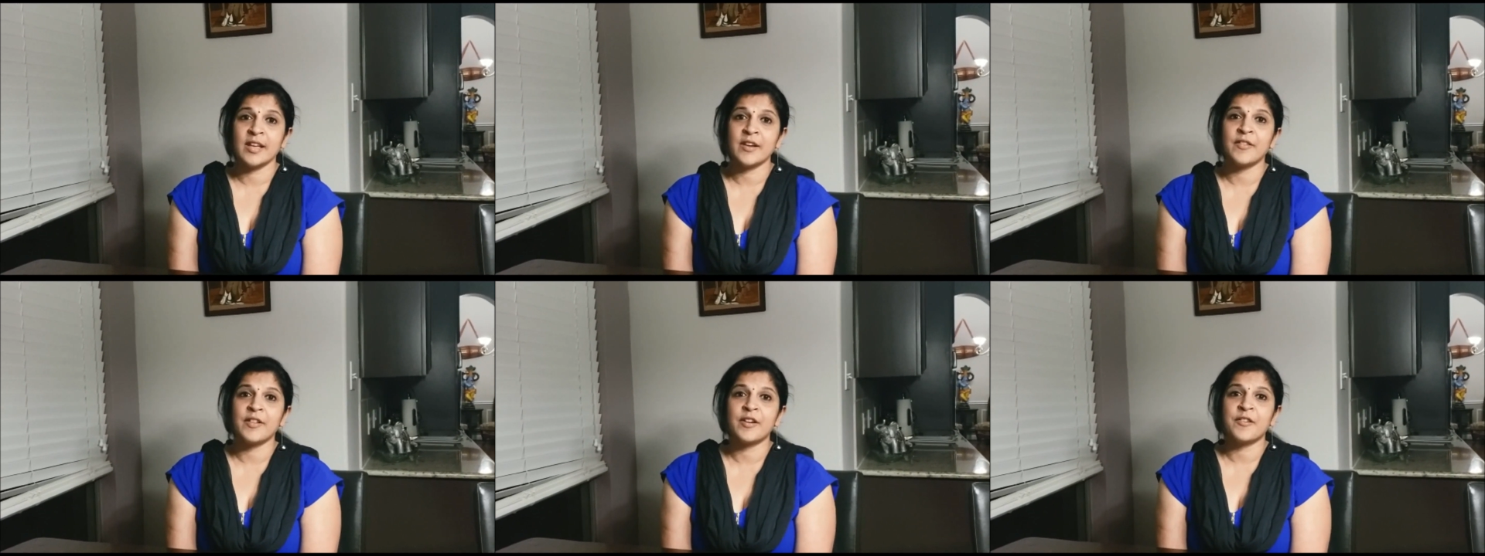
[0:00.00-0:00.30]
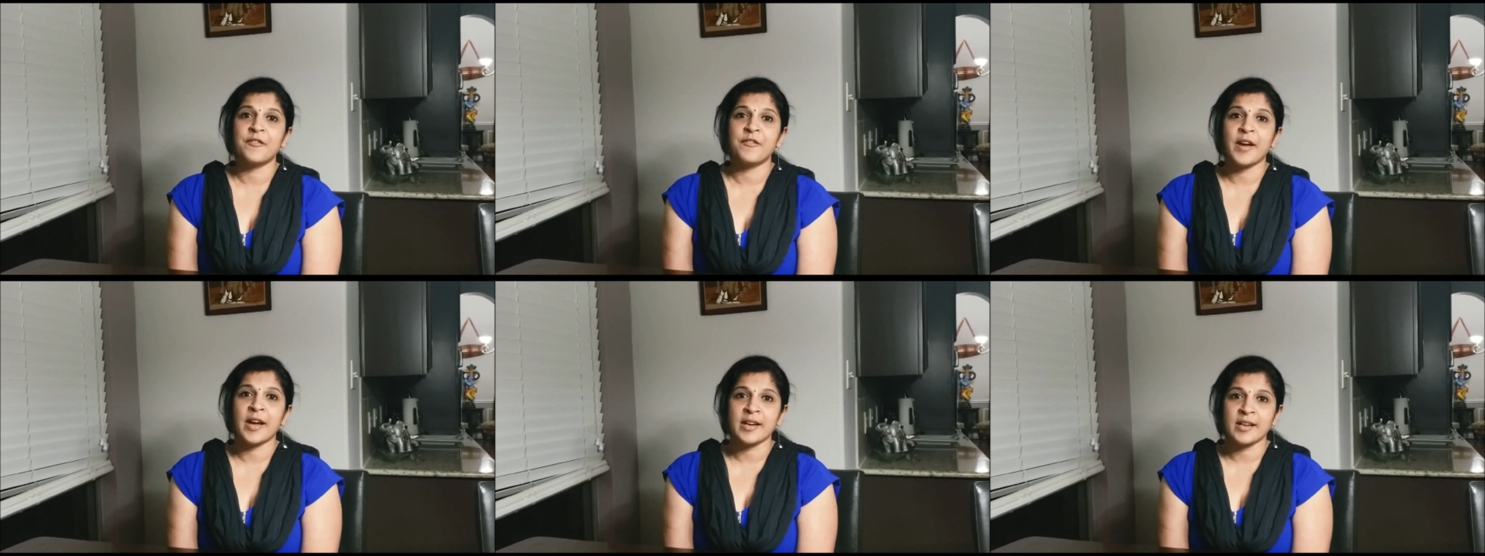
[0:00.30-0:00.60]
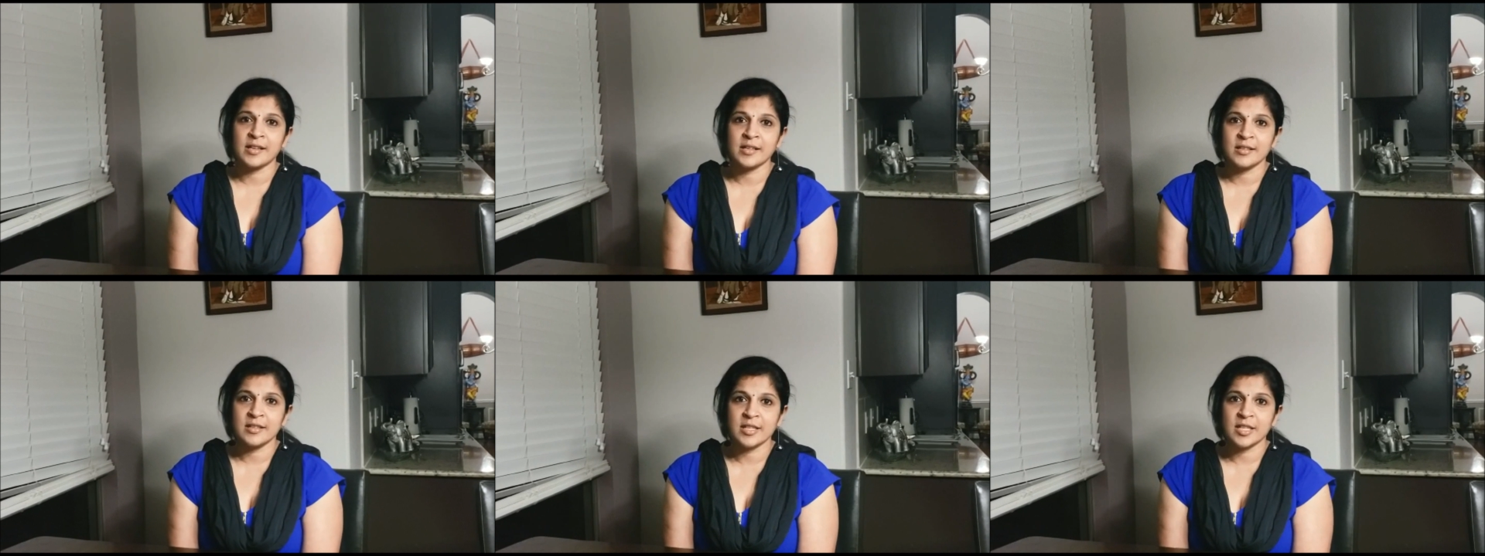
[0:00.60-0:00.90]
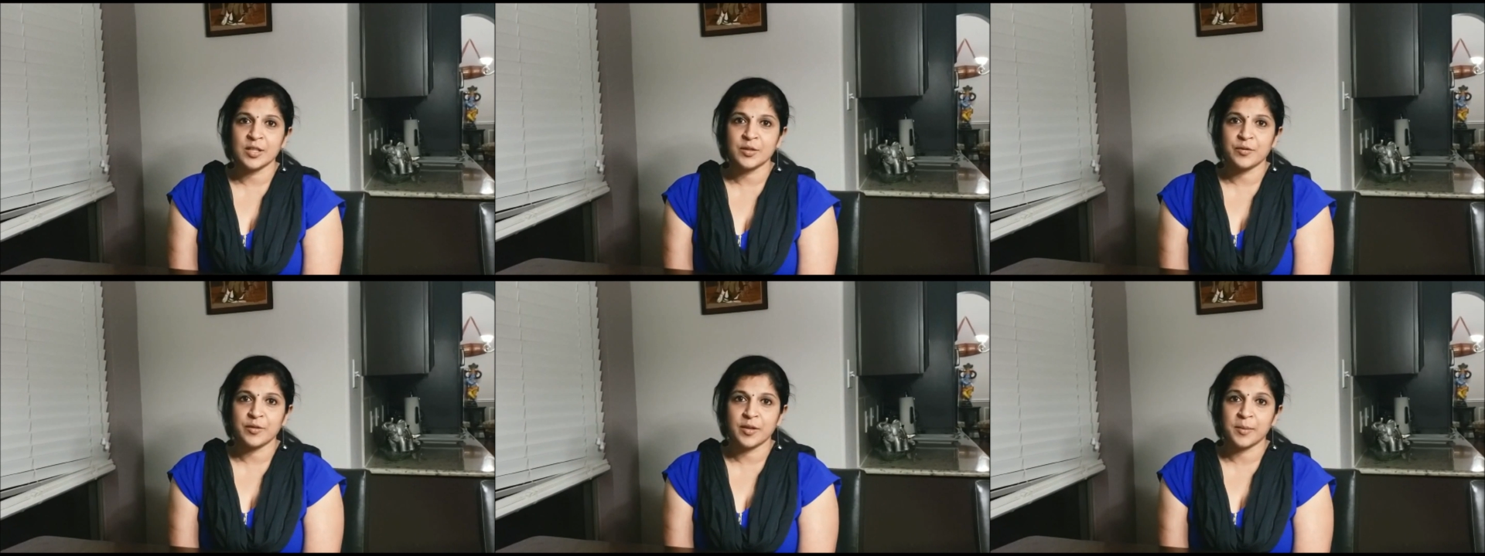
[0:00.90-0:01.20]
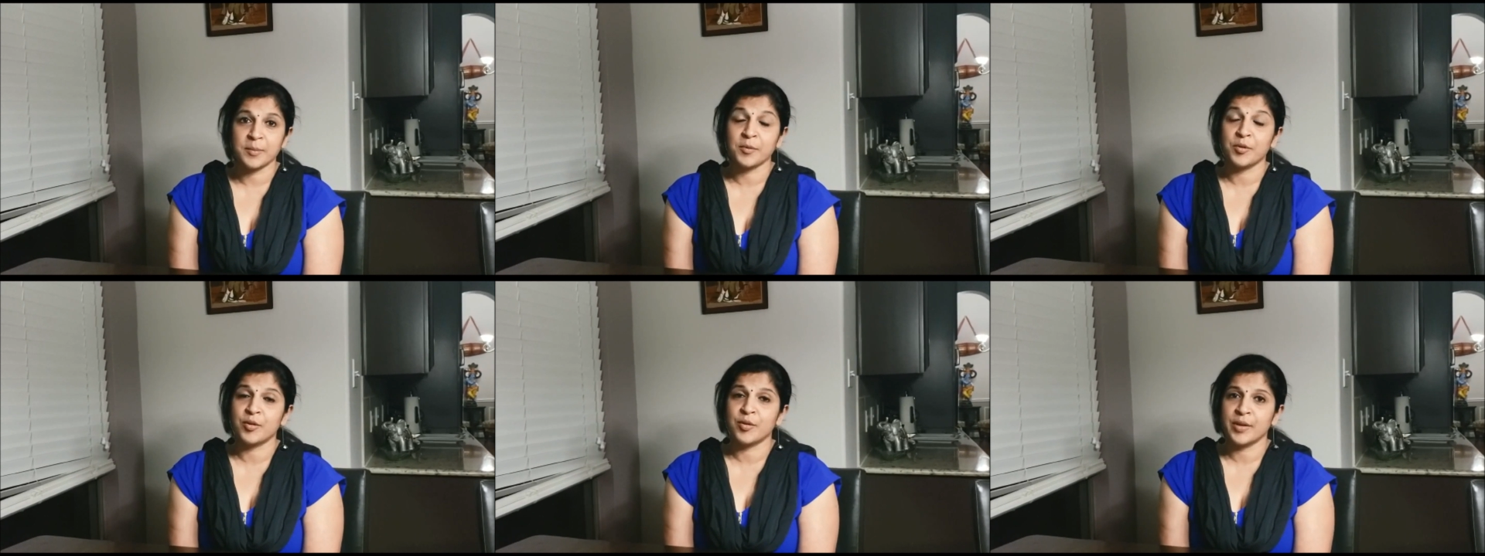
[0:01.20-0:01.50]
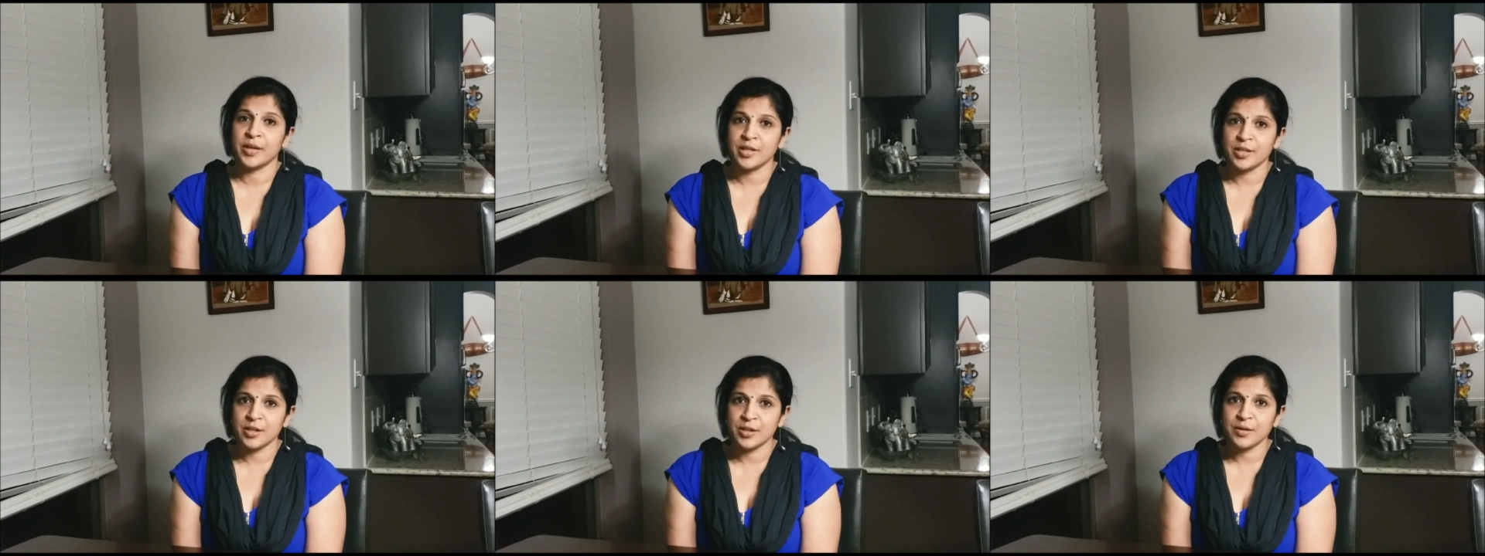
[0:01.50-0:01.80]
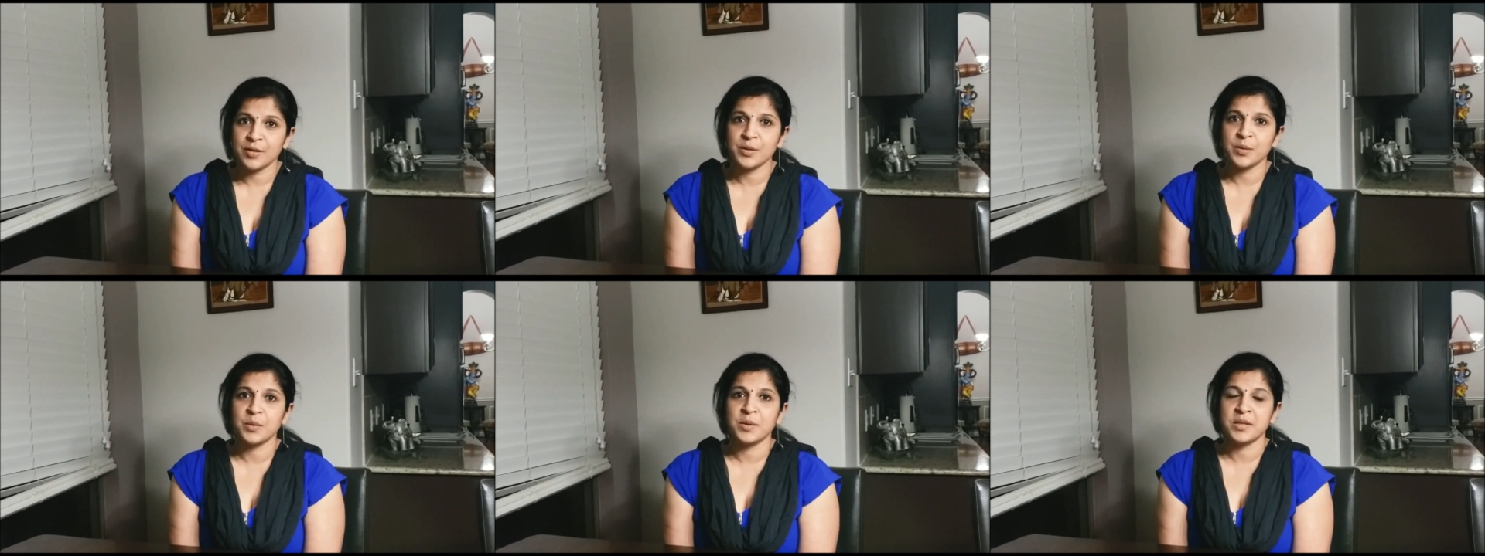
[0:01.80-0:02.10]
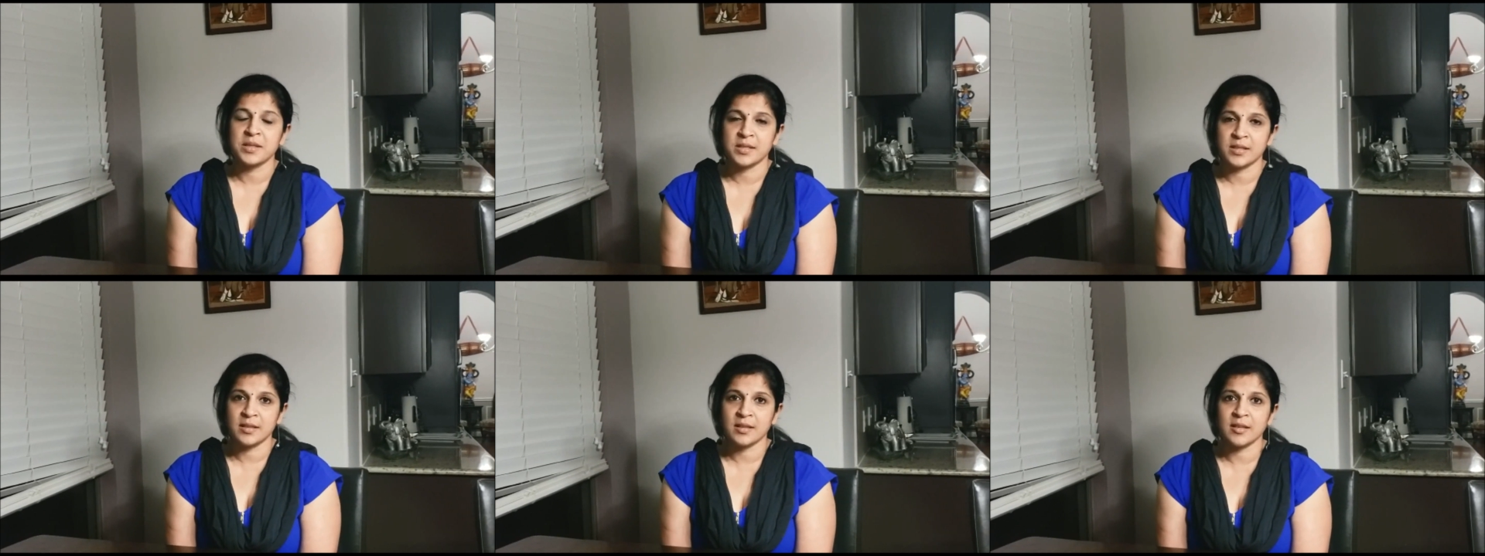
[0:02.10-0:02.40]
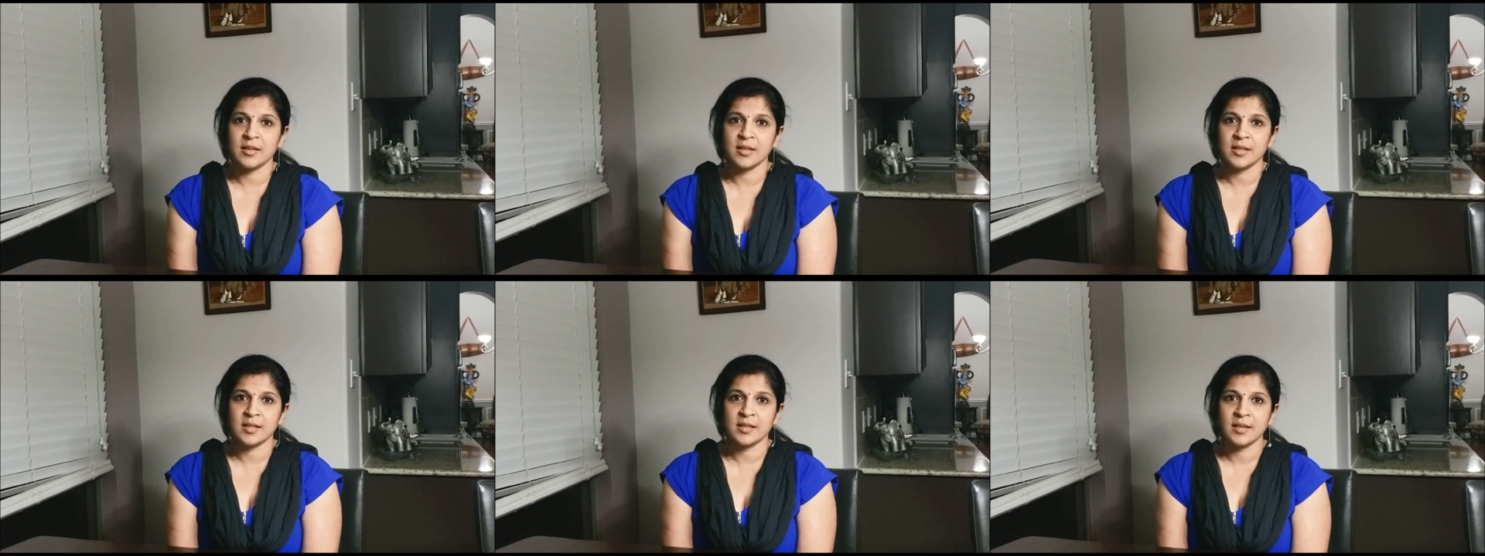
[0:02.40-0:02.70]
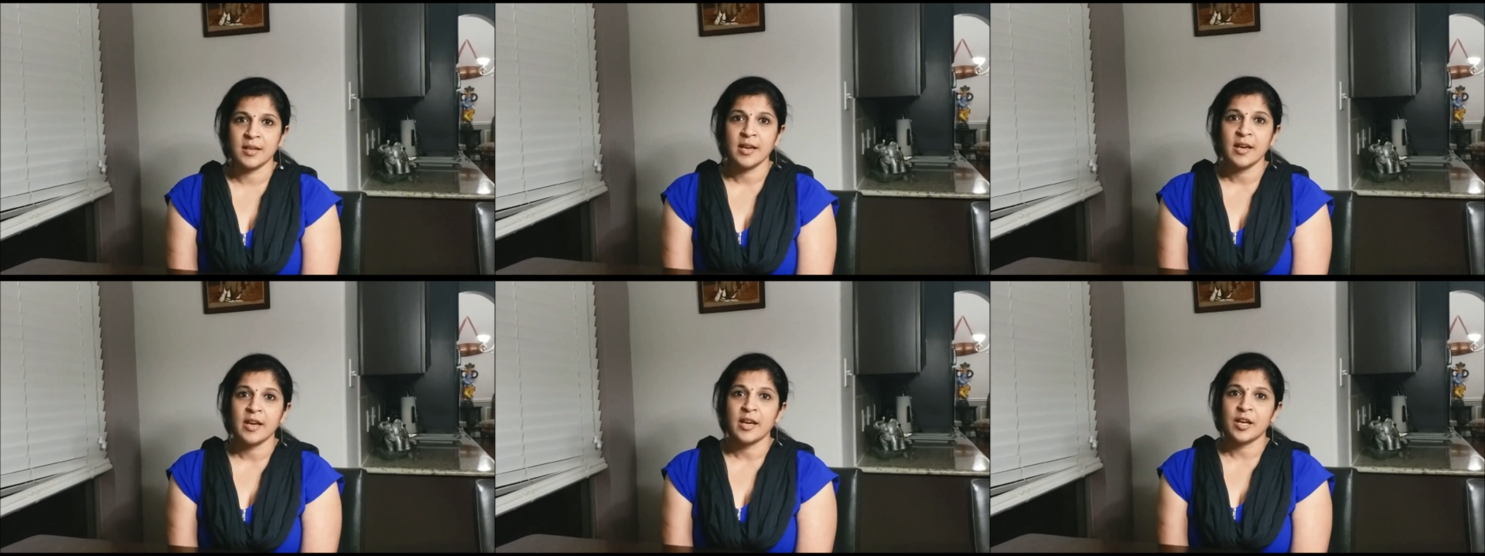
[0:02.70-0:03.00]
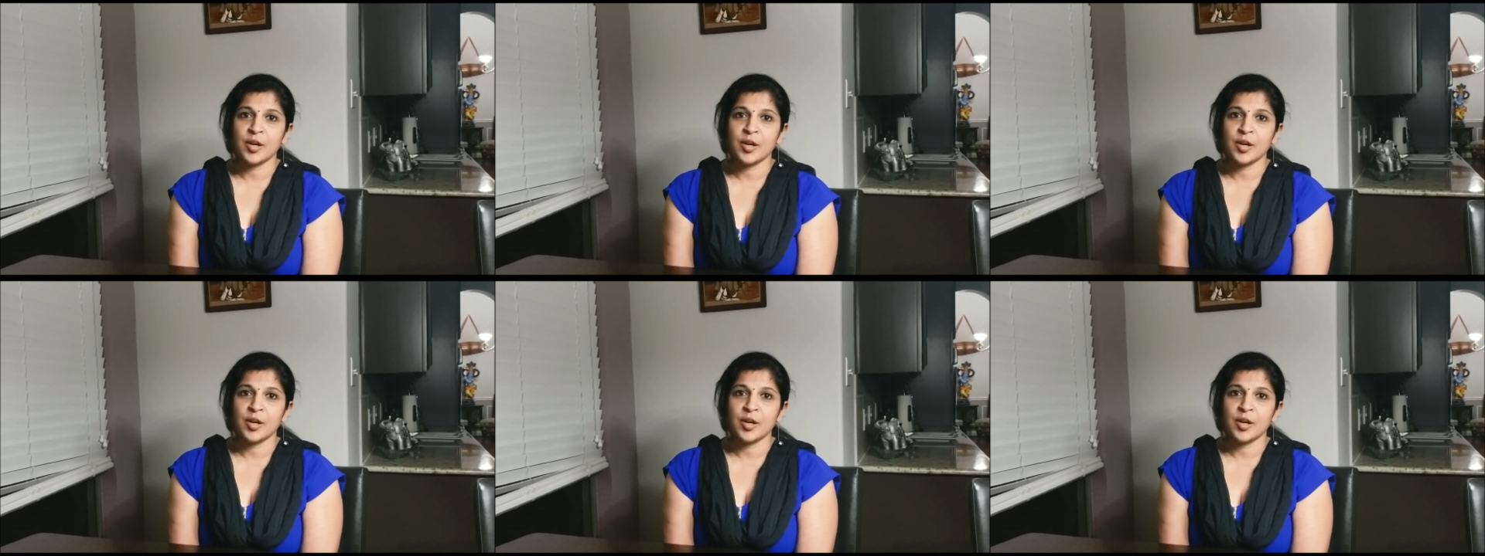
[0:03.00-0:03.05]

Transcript: they were faculties from great universities,